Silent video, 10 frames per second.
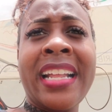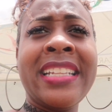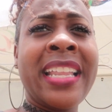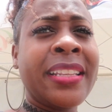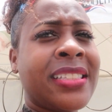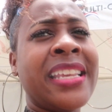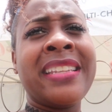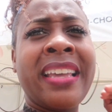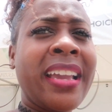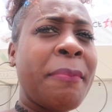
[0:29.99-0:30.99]
And then
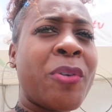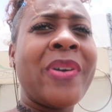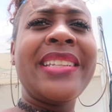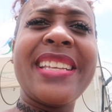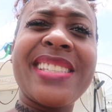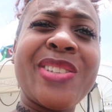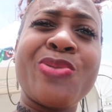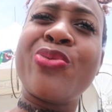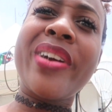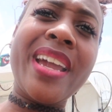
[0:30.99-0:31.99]
tonight I'm going, this
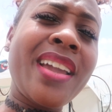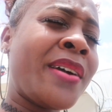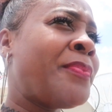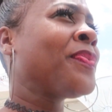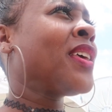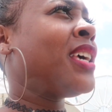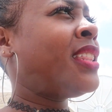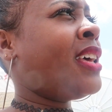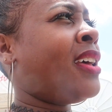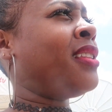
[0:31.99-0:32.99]
is Rick.
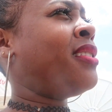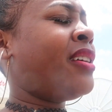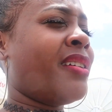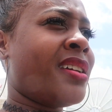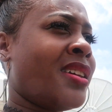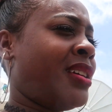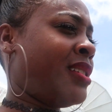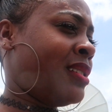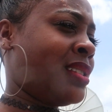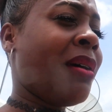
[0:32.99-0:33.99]
Then there
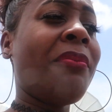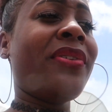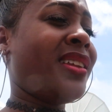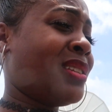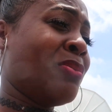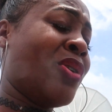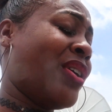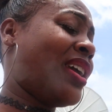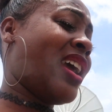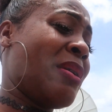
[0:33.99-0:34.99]
is something
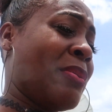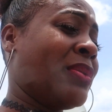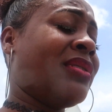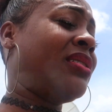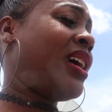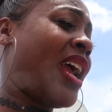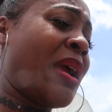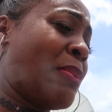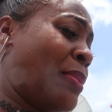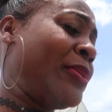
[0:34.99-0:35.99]
tomorrow. I can't I
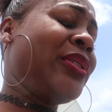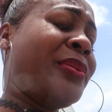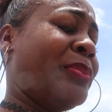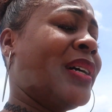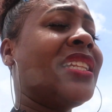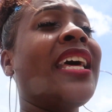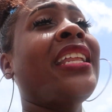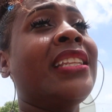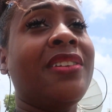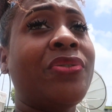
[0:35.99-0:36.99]
can't remember. But
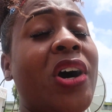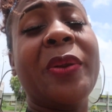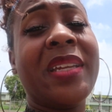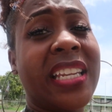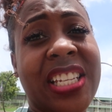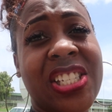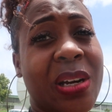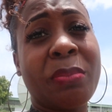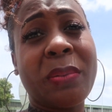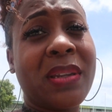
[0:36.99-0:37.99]
then the following day is
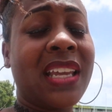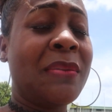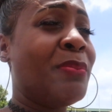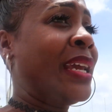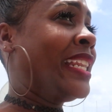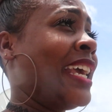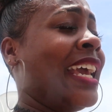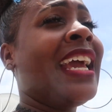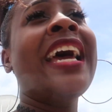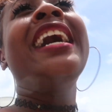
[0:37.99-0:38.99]
jump up day, big
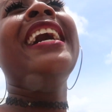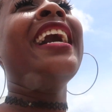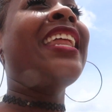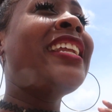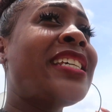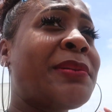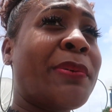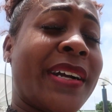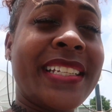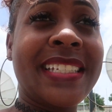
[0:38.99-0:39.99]
day. And I just
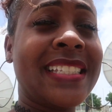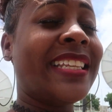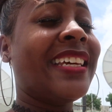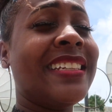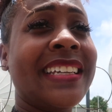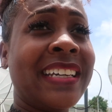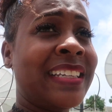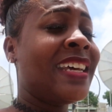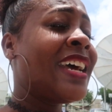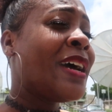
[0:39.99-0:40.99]
party until it's
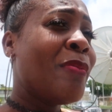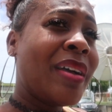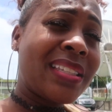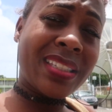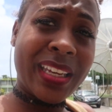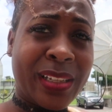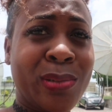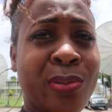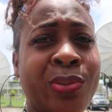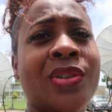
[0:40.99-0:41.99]
done. But stay
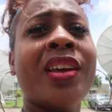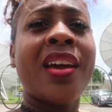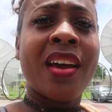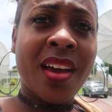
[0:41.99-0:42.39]
tuned.